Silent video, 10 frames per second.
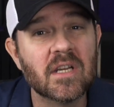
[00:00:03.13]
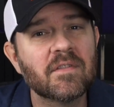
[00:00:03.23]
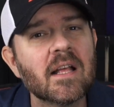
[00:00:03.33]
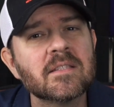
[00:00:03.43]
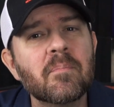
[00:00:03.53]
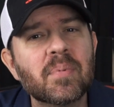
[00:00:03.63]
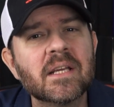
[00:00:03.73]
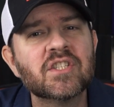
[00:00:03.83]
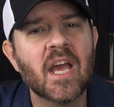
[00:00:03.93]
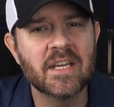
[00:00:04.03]
and I've got some
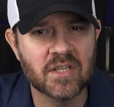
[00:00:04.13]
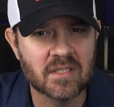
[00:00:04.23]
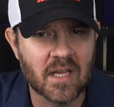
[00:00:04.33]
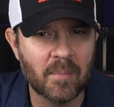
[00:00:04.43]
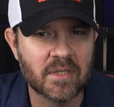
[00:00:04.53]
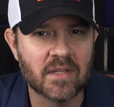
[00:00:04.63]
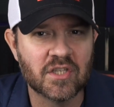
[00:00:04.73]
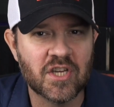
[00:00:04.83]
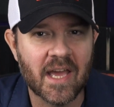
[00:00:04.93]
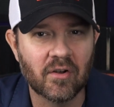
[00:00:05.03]
big changes coming to the
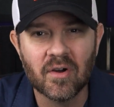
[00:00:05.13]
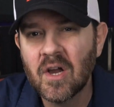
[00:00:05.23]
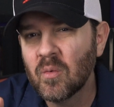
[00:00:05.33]
channel,